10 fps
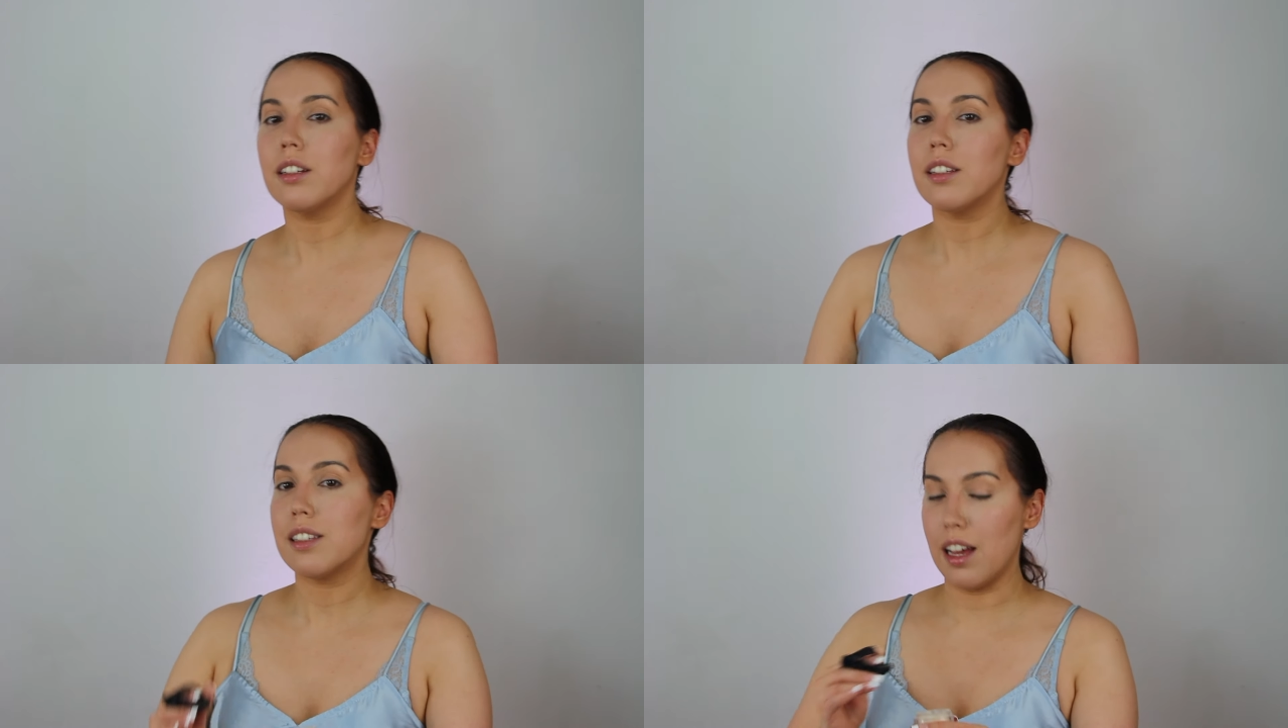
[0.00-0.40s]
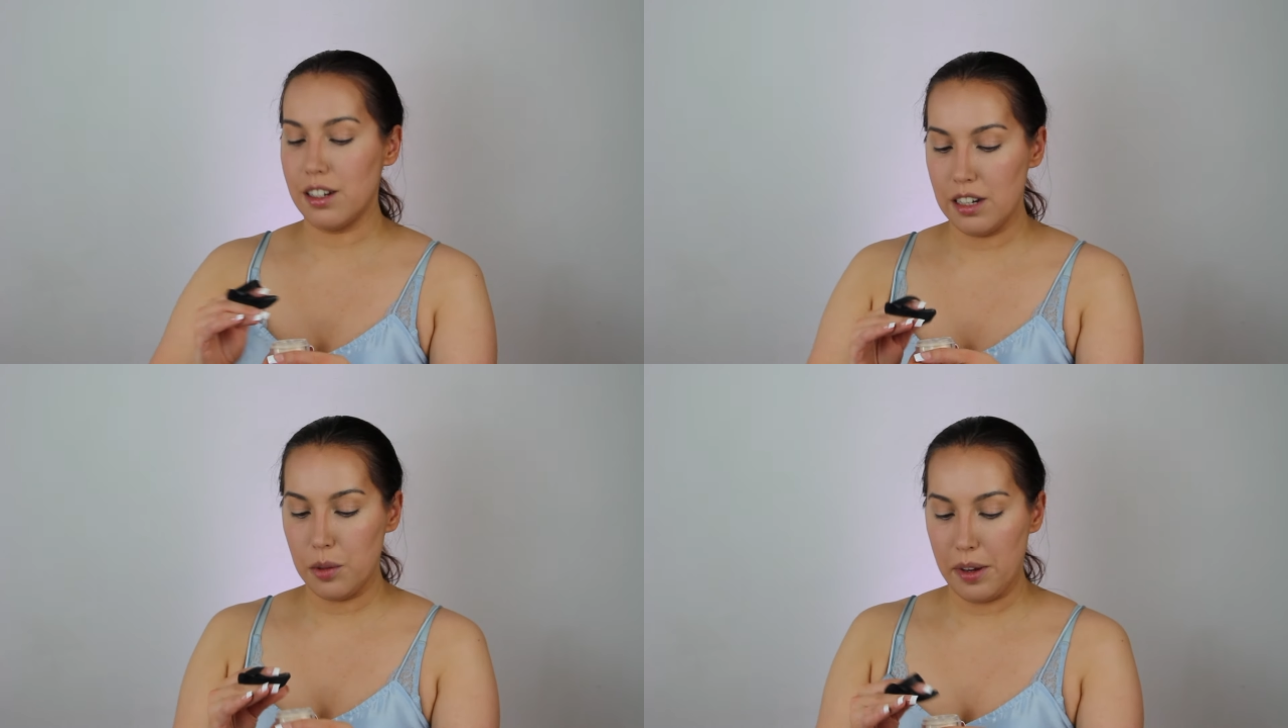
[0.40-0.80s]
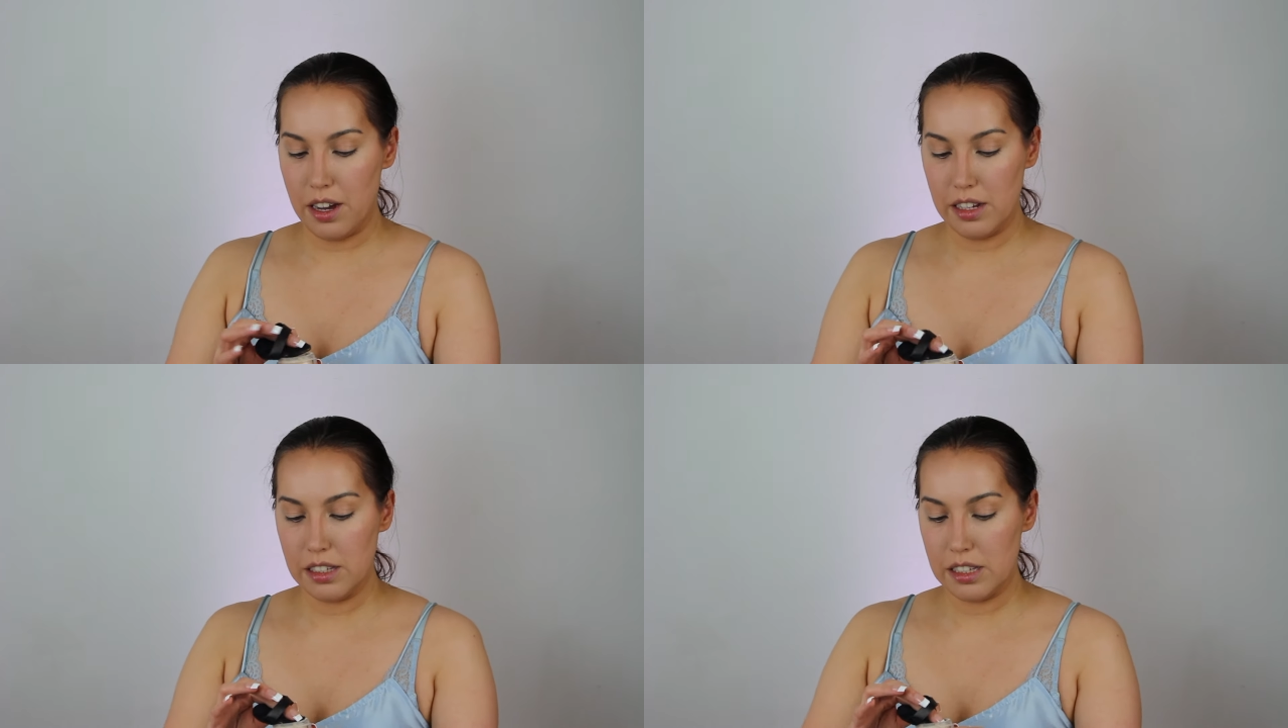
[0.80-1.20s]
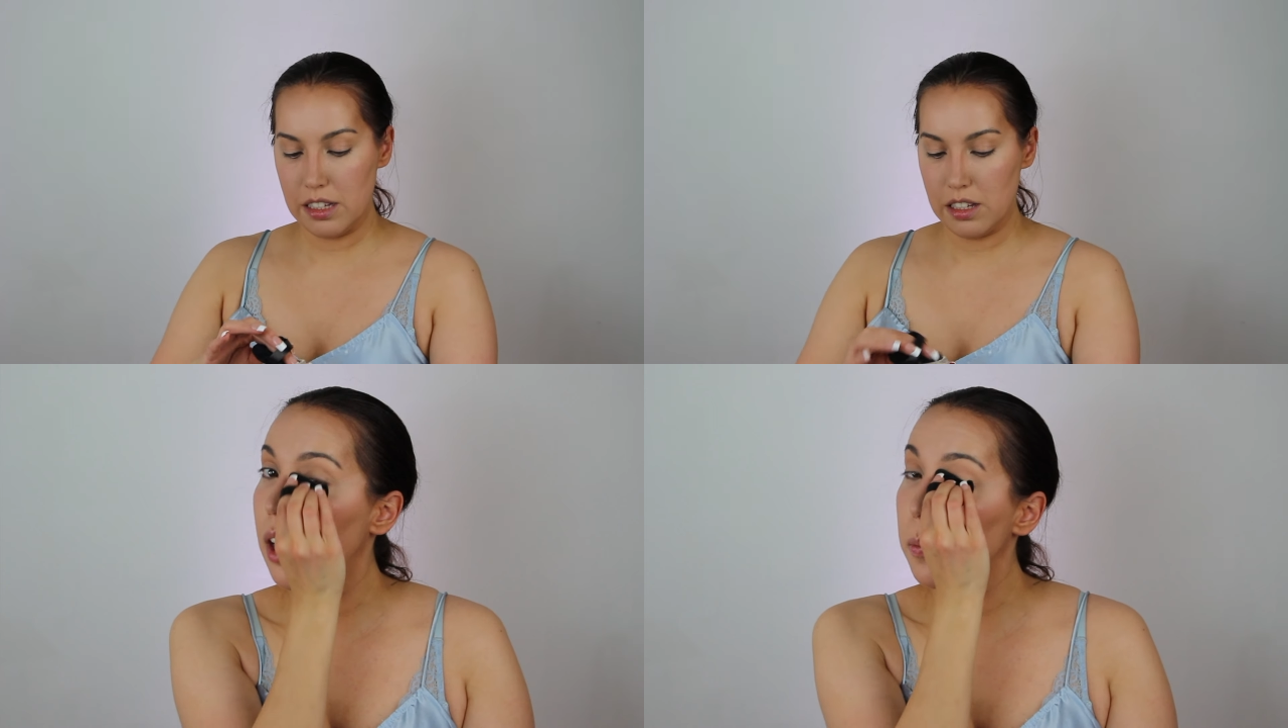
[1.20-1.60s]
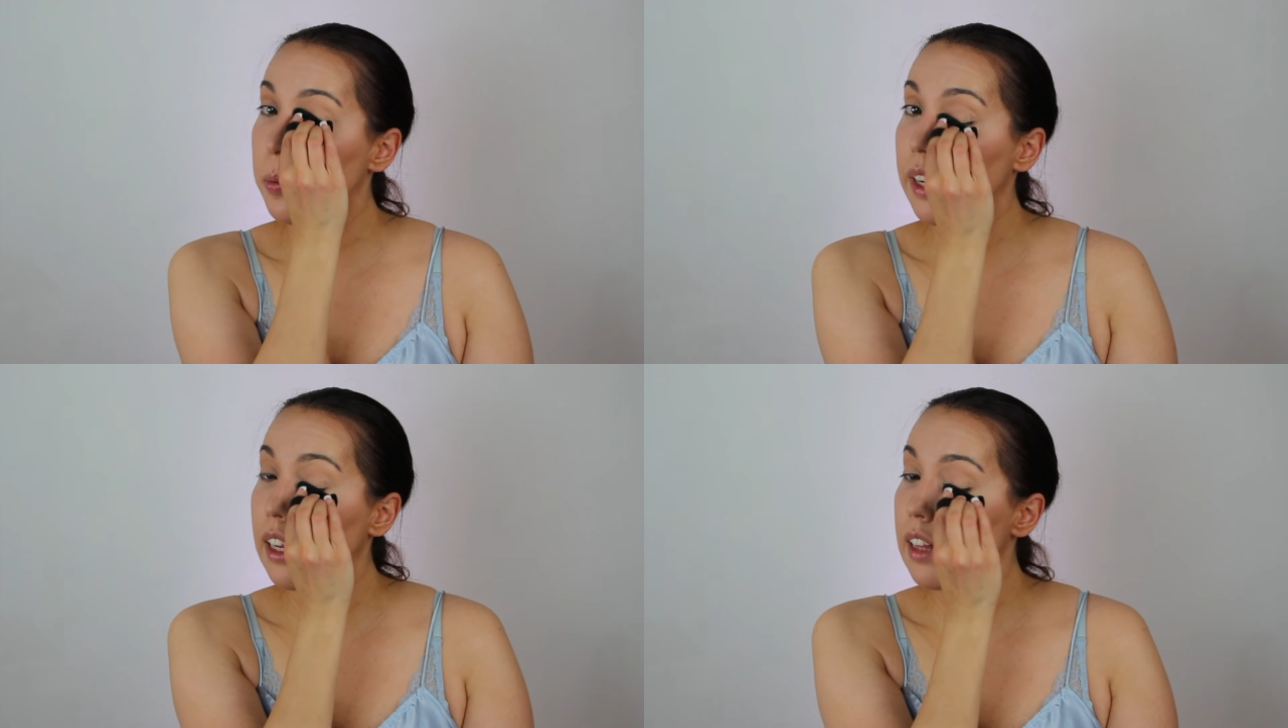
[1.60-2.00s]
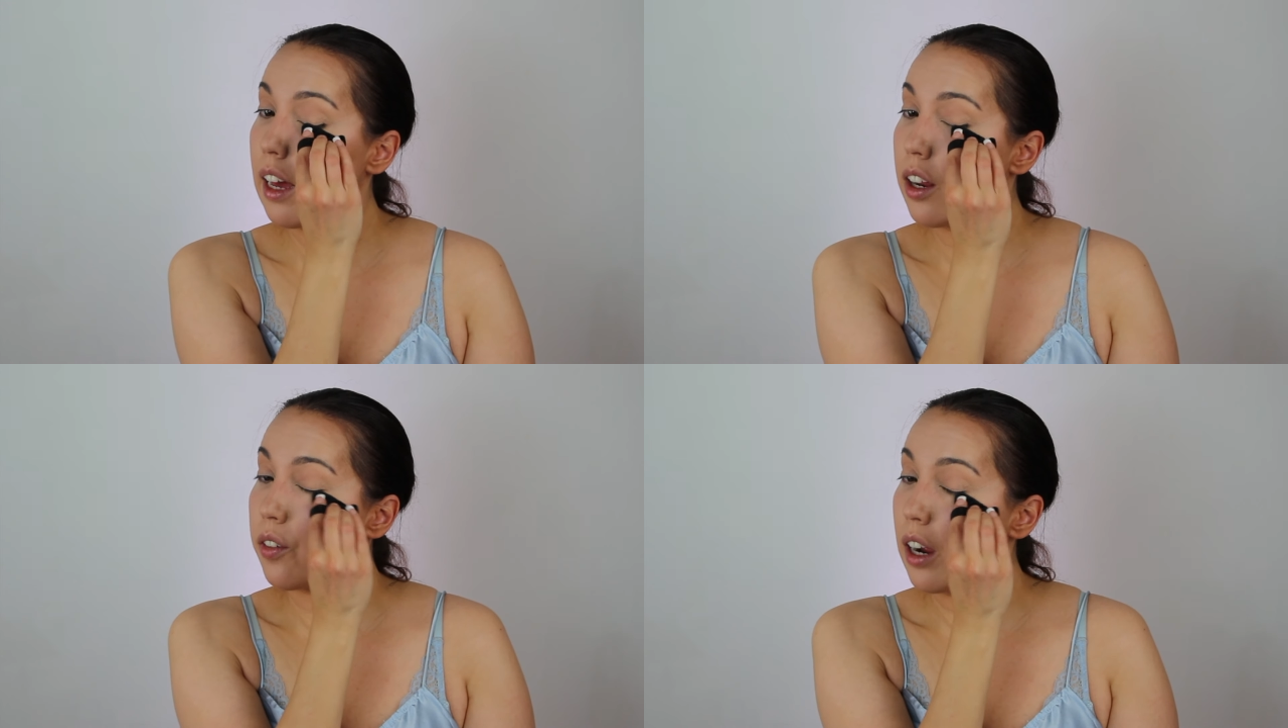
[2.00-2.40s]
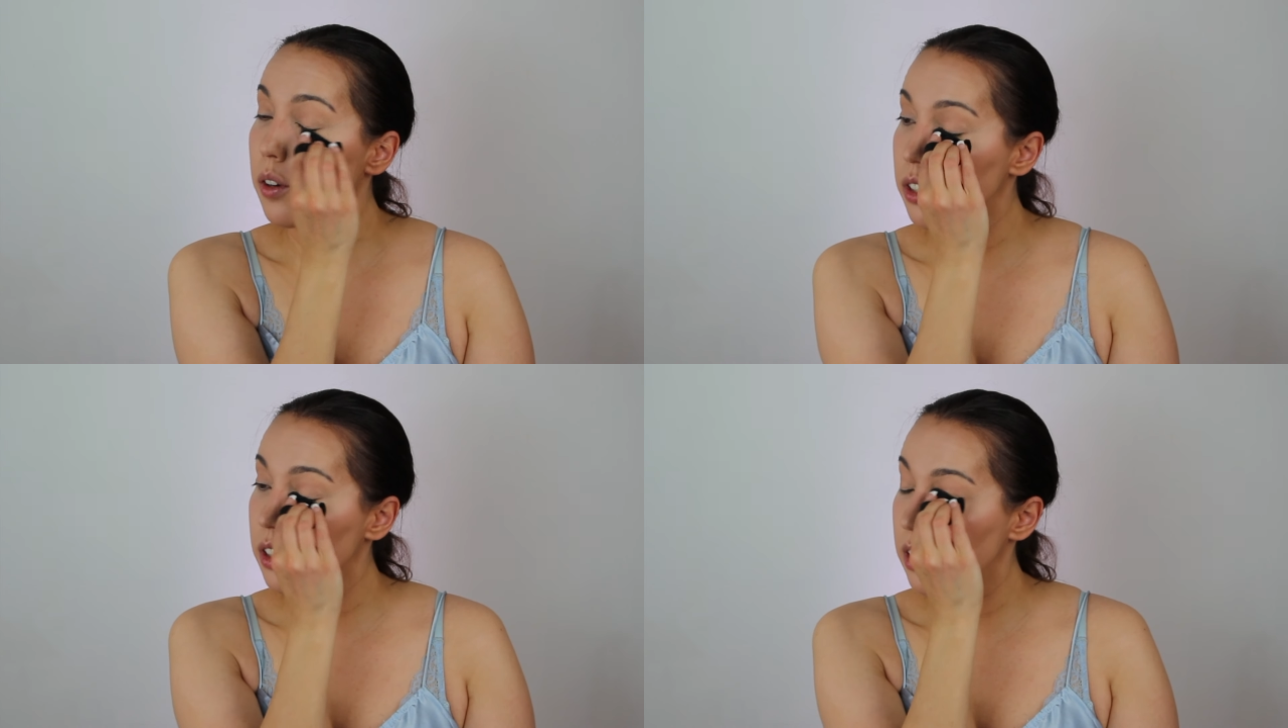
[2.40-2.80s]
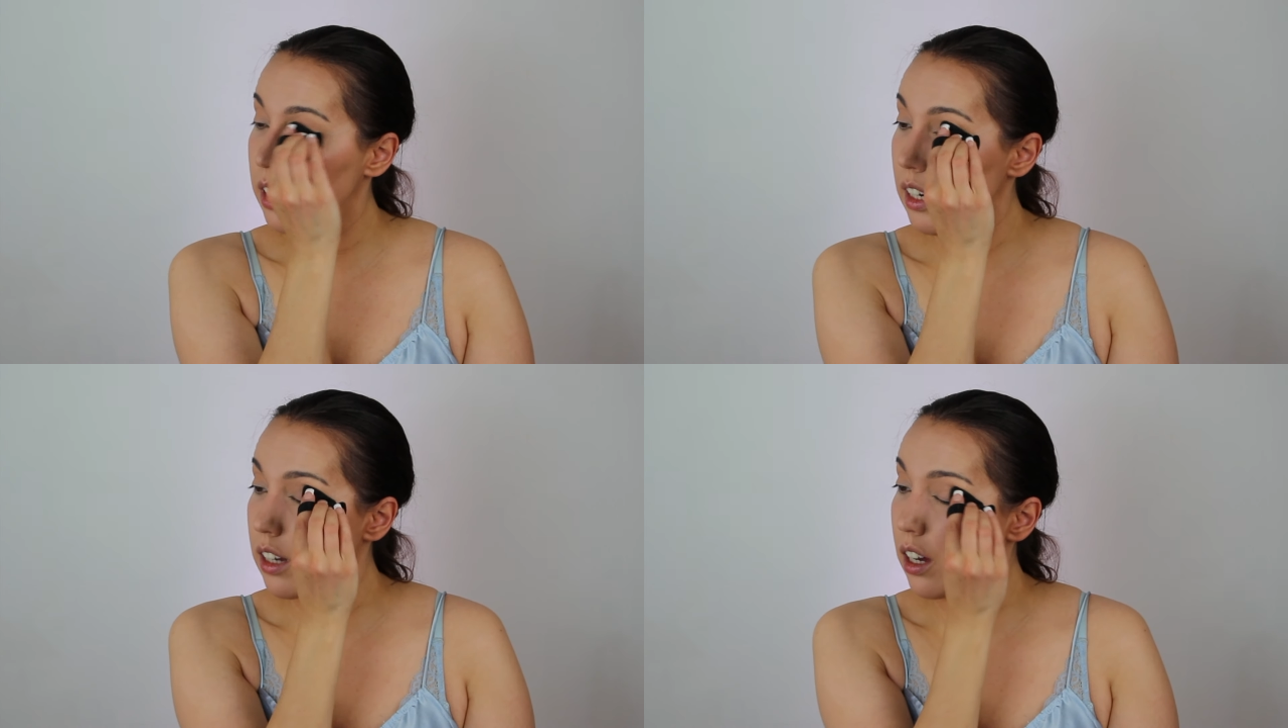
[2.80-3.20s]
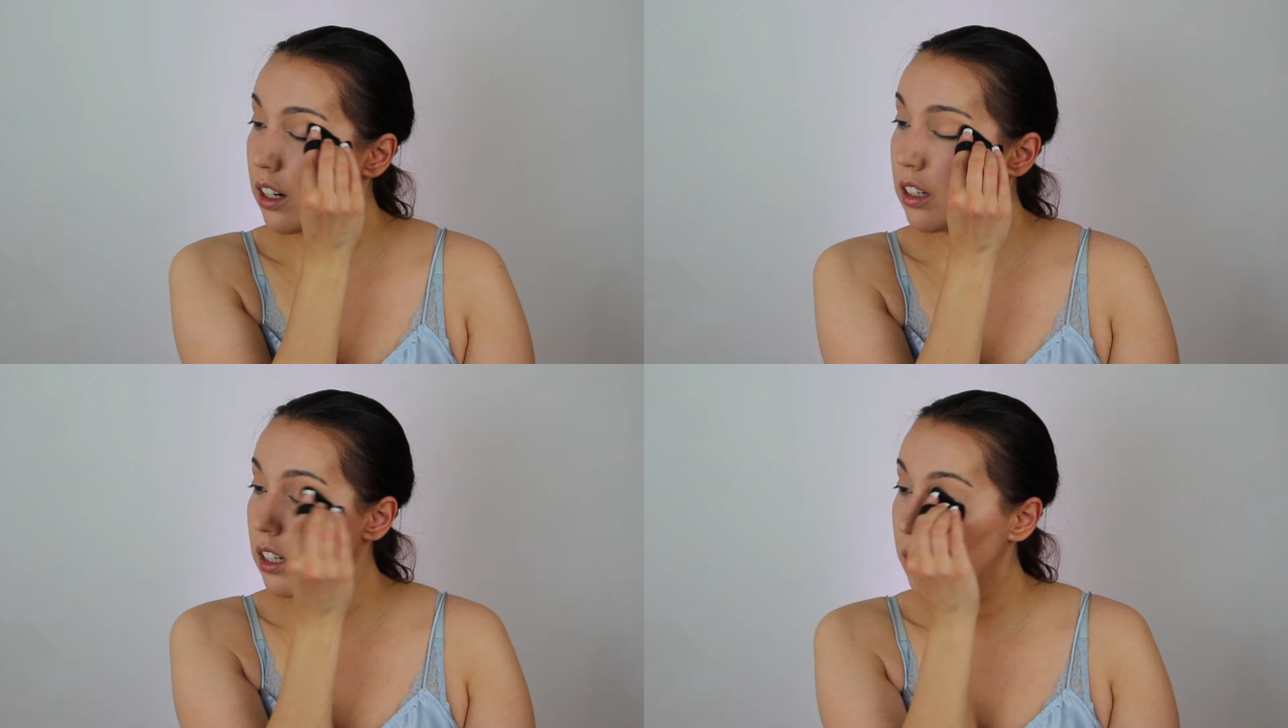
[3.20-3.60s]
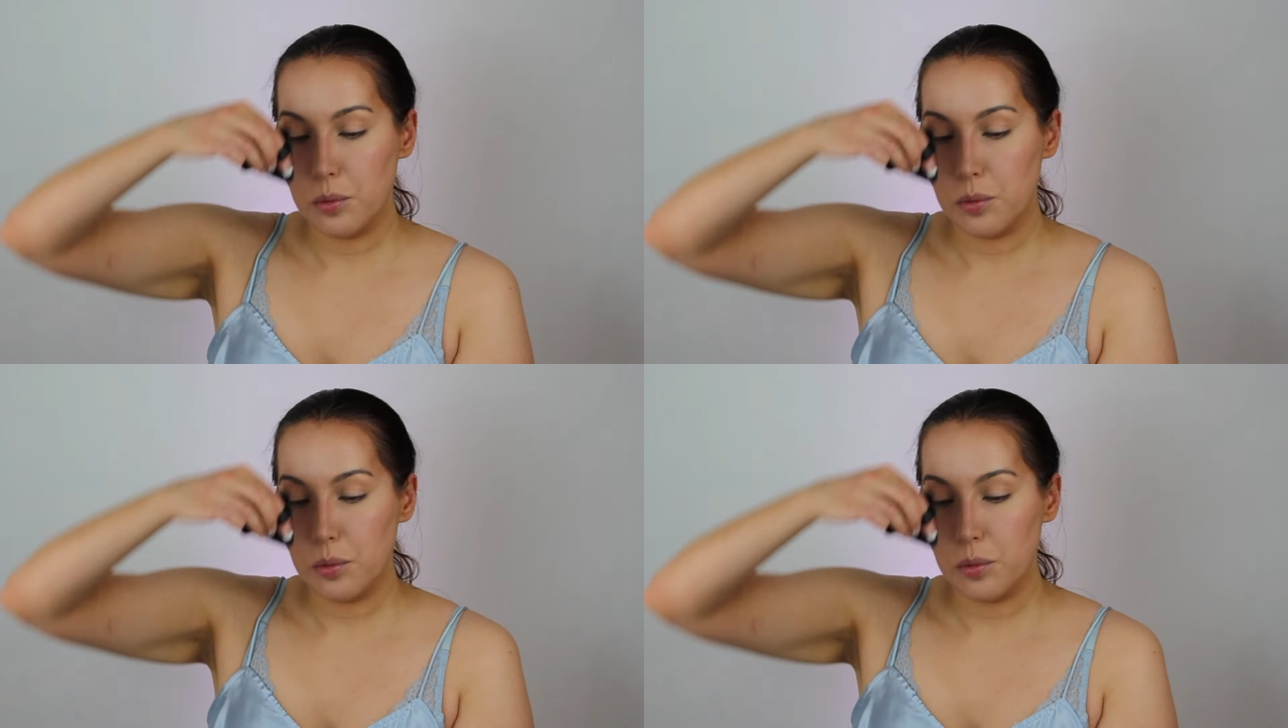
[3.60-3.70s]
set underneath my eyes. And I'm bringing that around the tear duct.